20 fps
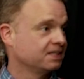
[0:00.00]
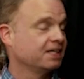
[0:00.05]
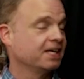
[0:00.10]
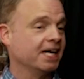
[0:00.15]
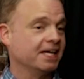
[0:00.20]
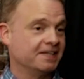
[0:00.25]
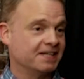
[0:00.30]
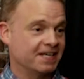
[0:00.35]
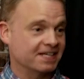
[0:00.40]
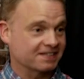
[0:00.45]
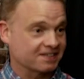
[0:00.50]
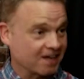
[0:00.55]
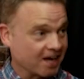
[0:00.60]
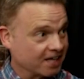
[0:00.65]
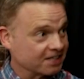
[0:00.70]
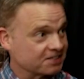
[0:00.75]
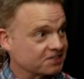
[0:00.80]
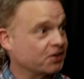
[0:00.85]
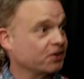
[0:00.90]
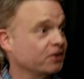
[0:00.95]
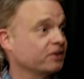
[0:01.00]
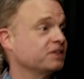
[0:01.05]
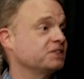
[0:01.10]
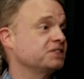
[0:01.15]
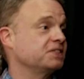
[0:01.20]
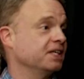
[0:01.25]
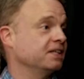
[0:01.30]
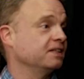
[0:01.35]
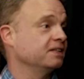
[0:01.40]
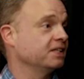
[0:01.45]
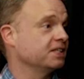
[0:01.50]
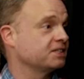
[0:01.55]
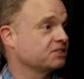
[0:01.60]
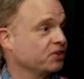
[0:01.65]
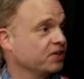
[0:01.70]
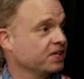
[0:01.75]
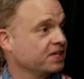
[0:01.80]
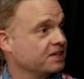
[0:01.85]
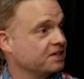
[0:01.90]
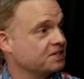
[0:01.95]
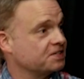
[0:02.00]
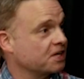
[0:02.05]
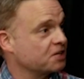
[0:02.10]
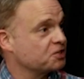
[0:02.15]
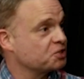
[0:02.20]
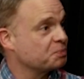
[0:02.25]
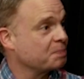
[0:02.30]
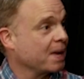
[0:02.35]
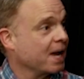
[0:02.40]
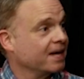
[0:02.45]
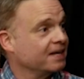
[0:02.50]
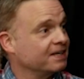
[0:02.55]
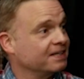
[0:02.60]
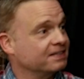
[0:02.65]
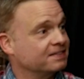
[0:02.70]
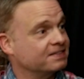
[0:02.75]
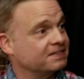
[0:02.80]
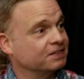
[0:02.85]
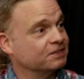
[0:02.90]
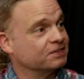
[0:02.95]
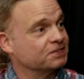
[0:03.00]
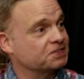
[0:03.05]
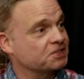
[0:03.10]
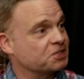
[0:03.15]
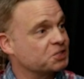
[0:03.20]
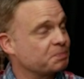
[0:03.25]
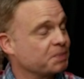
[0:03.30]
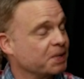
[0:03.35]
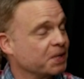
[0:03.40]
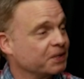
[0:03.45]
And then it's God's courage that strengthens our spine and steels our spirit.